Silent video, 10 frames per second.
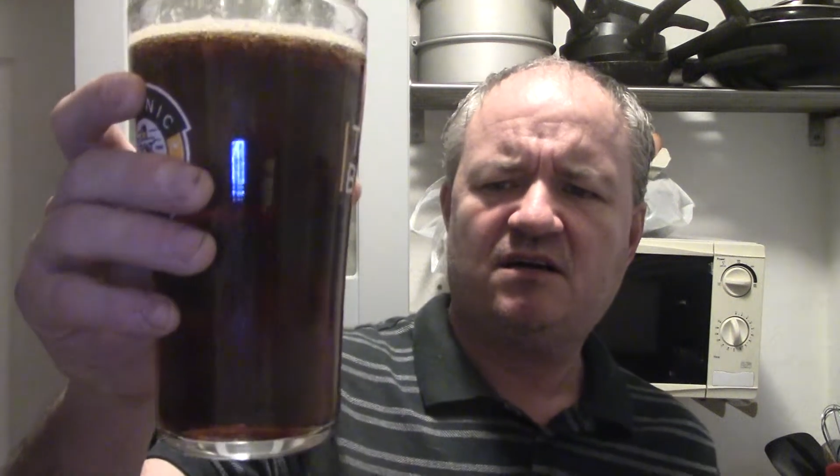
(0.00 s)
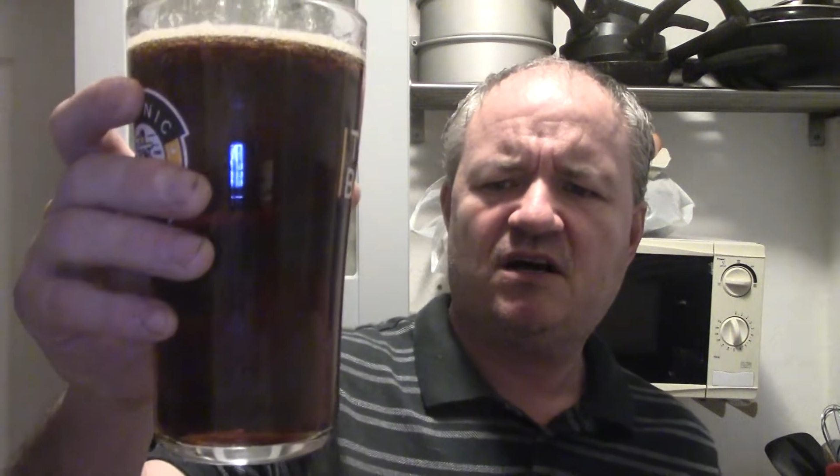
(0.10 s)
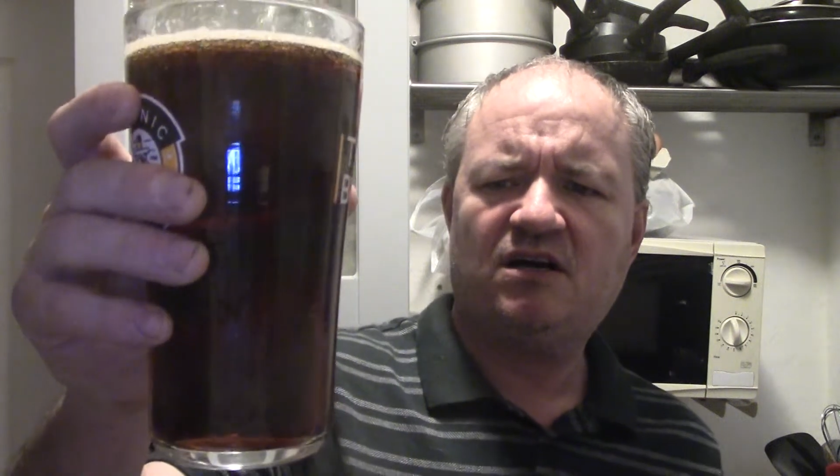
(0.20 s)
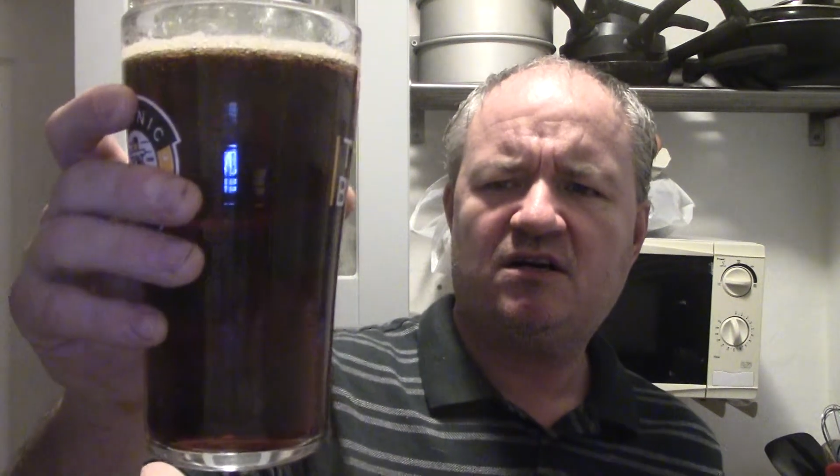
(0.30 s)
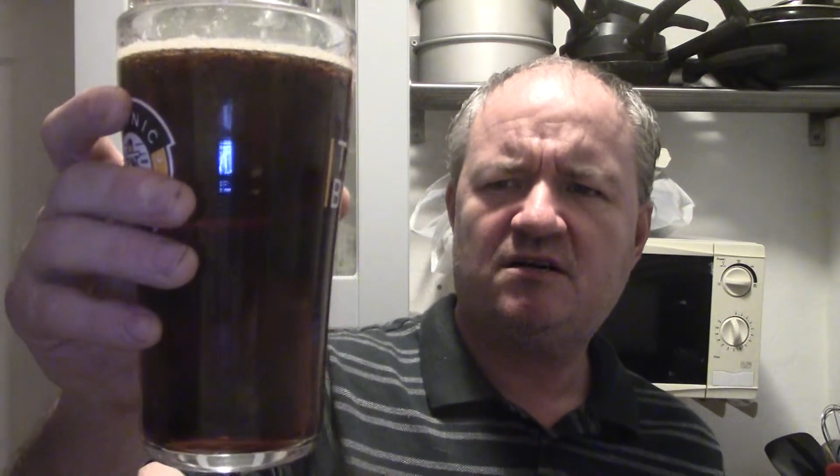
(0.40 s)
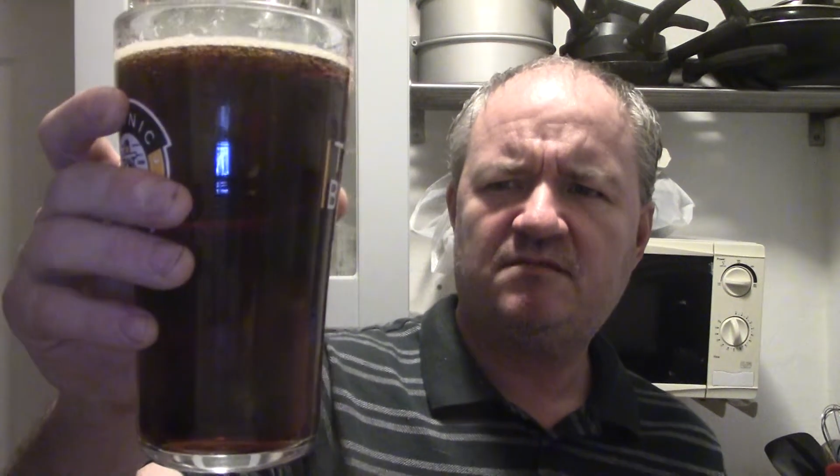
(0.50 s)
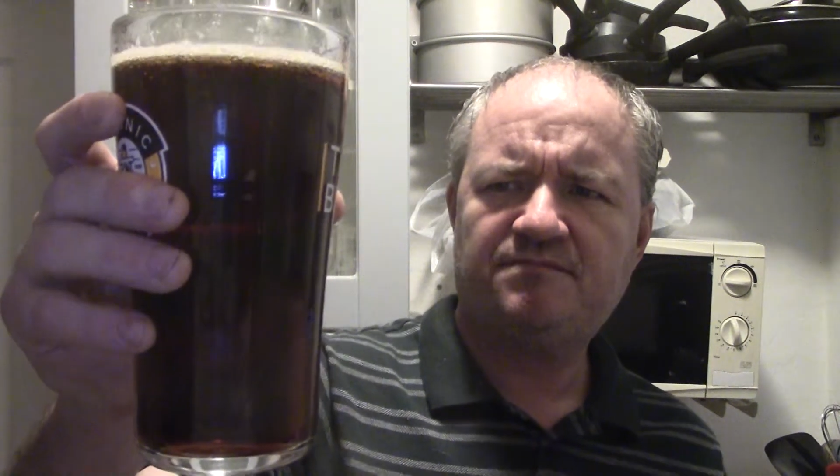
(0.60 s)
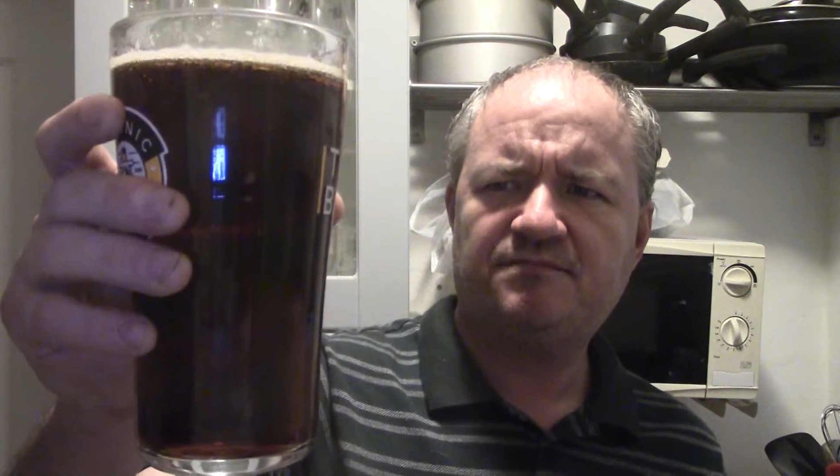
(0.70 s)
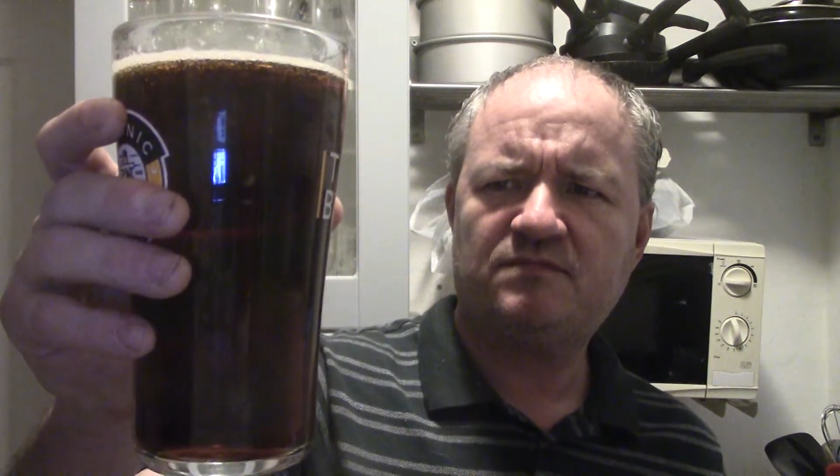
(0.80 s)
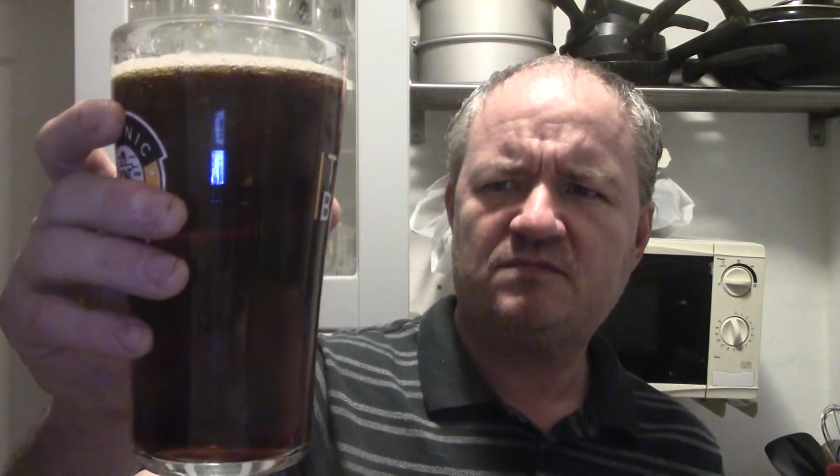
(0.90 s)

Um,